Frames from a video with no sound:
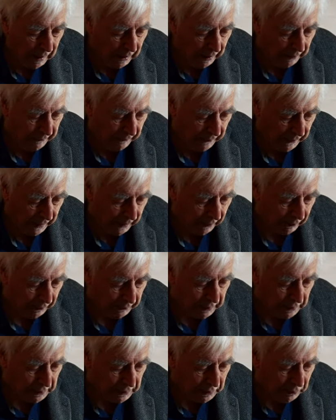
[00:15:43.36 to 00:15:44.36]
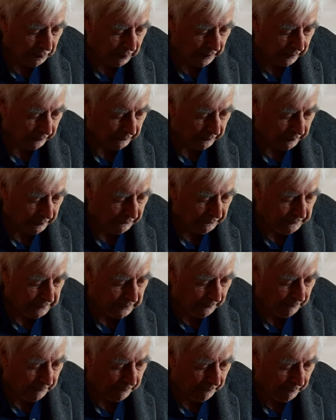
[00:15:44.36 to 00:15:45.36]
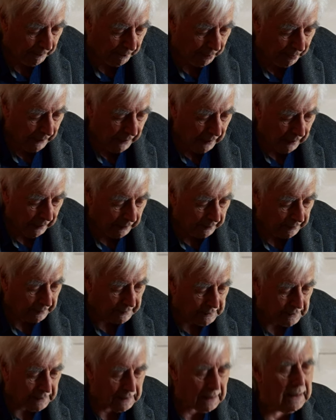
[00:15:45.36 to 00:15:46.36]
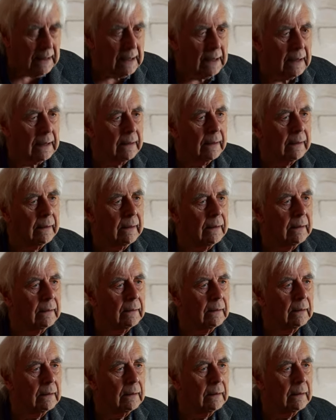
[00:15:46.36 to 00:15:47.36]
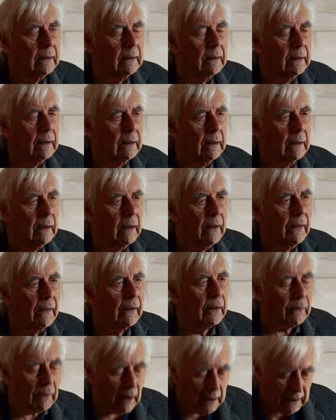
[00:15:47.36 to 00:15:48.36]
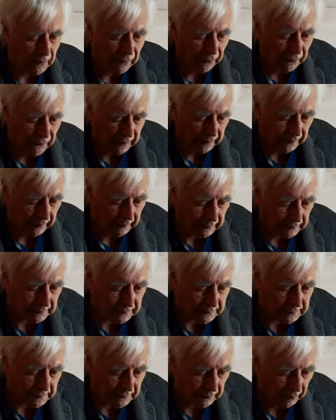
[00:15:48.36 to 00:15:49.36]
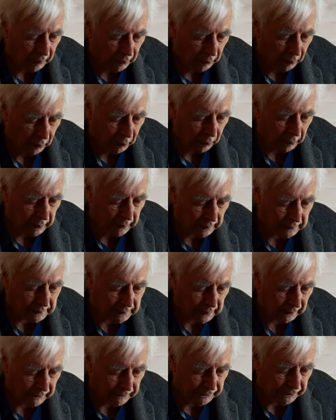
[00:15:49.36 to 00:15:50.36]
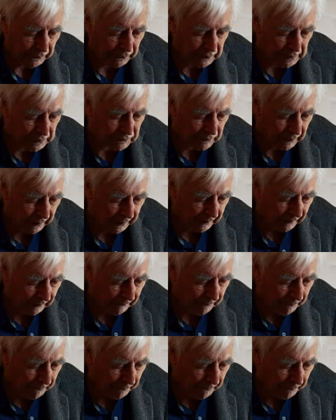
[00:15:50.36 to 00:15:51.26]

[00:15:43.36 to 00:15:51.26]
and of the elders who outlived him and had seen the great things the Lord had done for Israel.